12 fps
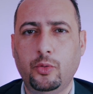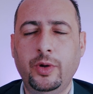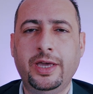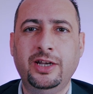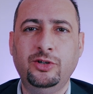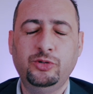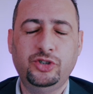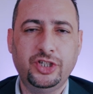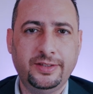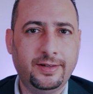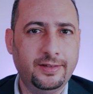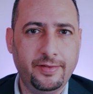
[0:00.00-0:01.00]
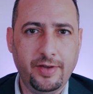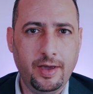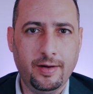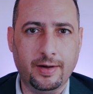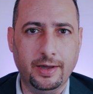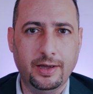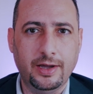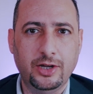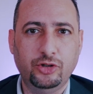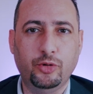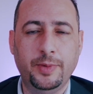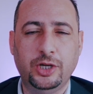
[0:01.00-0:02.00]
We can use generative AI
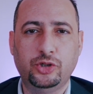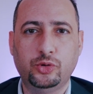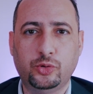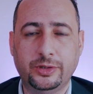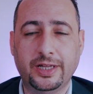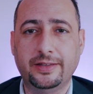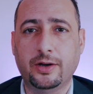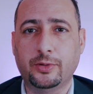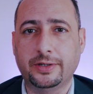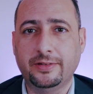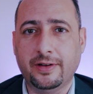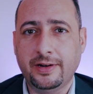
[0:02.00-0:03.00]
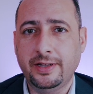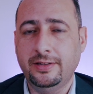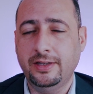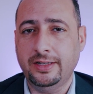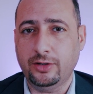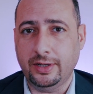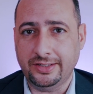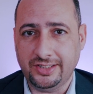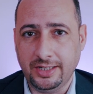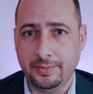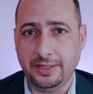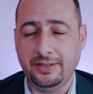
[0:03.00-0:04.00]
to make sure that our targeting and
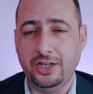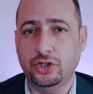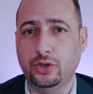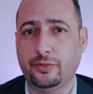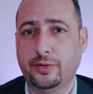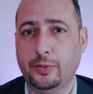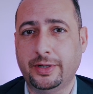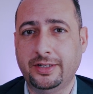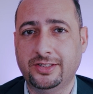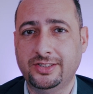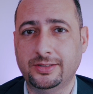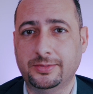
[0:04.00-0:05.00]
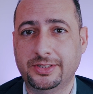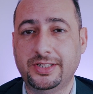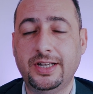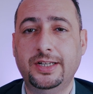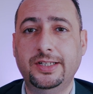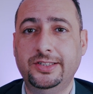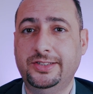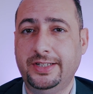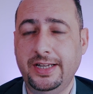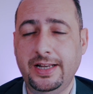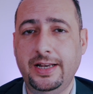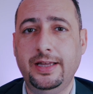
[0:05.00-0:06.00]
segmentation of our customers is
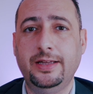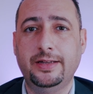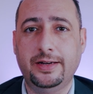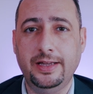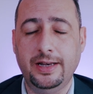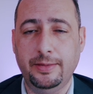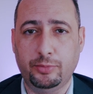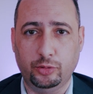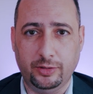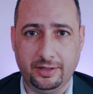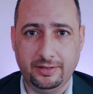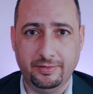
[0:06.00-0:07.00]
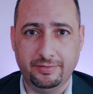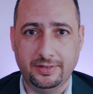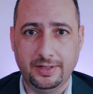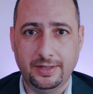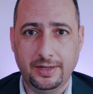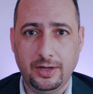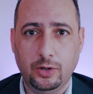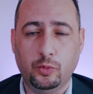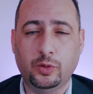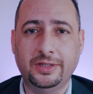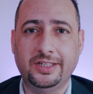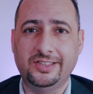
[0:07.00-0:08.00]
really, really productive.
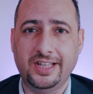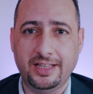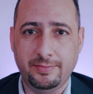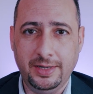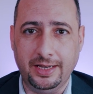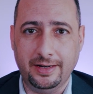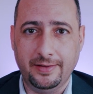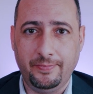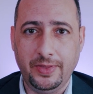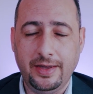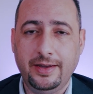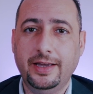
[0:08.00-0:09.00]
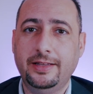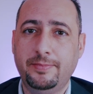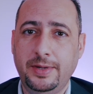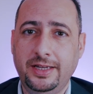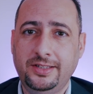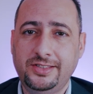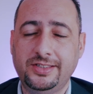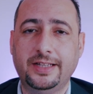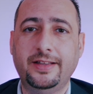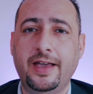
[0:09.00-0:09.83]
What does that mean? It means that